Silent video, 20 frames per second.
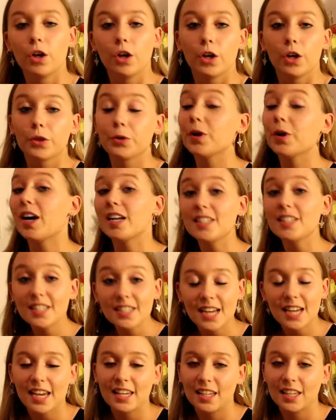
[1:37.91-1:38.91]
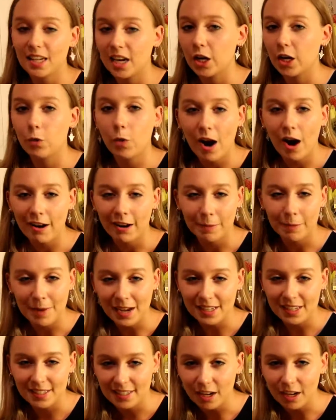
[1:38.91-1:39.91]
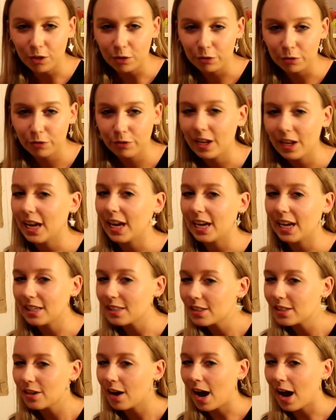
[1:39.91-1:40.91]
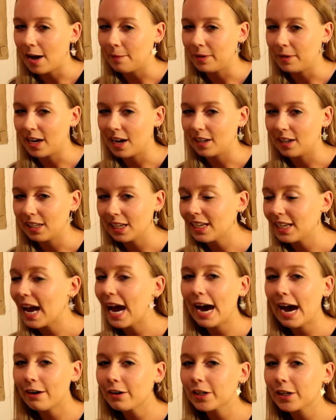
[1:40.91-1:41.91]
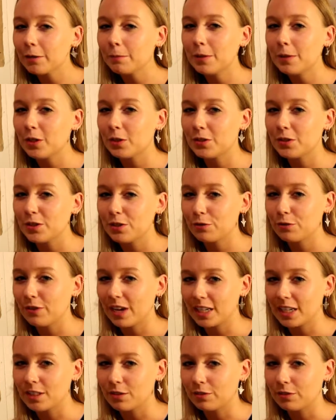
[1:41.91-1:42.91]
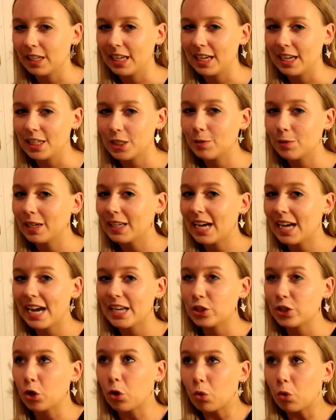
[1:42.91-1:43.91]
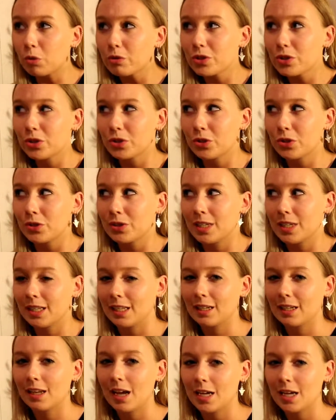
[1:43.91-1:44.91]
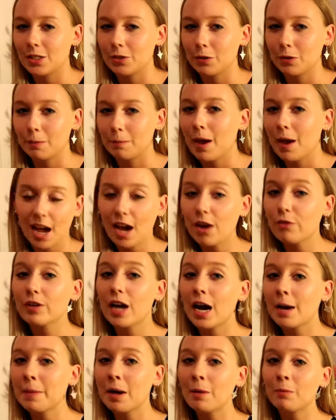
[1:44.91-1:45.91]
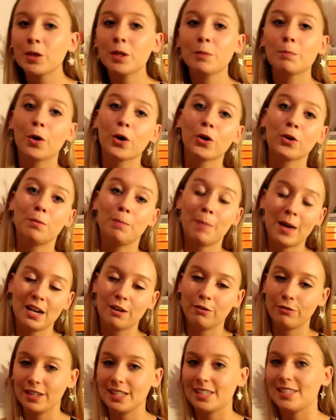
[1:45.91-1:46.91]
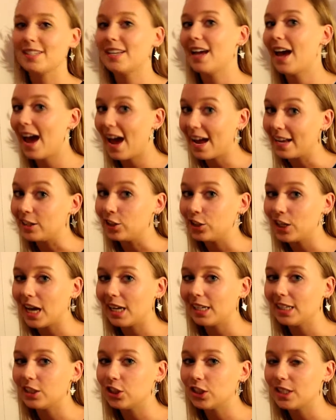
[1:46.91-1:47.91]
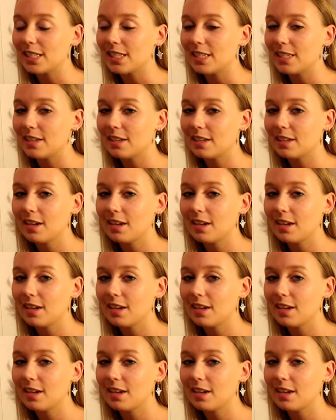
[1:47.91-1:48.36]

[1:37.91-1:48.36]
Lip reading: Through undertaking inquiry myself into IBL and how it can be used effectively to engage all students in the classroom, I've come up with both benefits and challenges.